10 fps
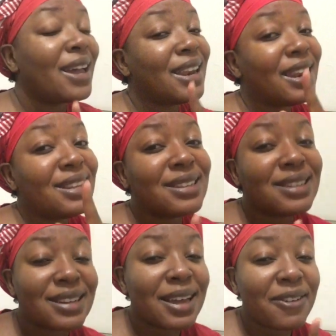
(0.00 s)

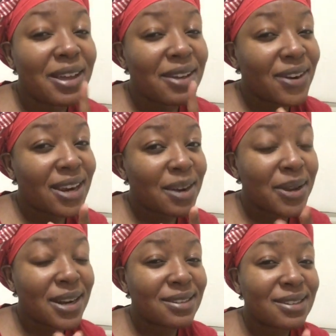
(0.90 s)
Listen,
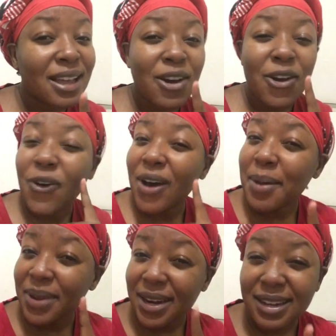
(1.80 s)
African-Americans or
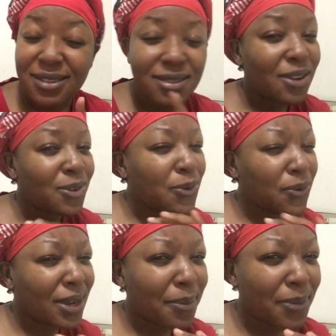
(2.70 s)
Americans,
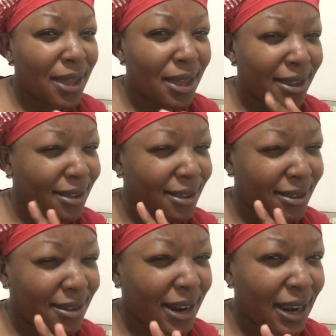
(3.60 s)
don't come here,
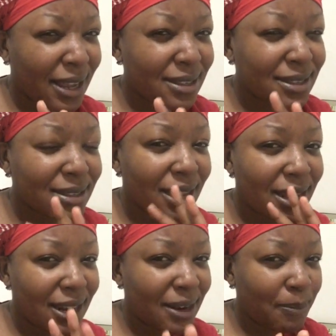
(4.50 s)
relax
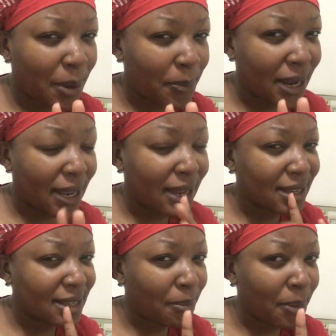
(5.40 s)
and
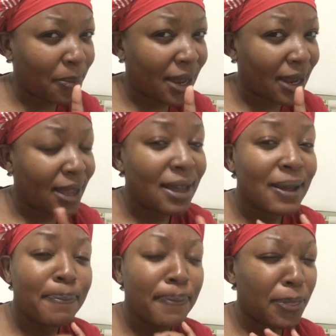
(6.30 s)
listen,
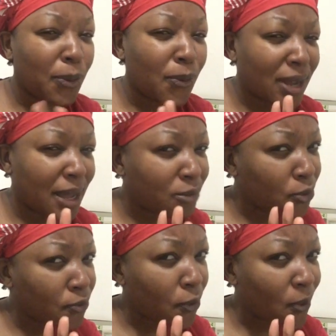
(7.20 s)
don't come
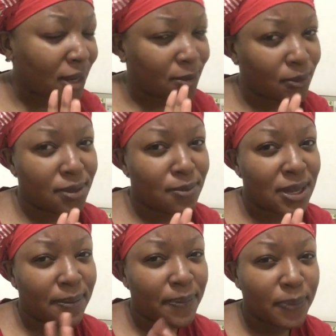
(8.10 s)
too forward with me.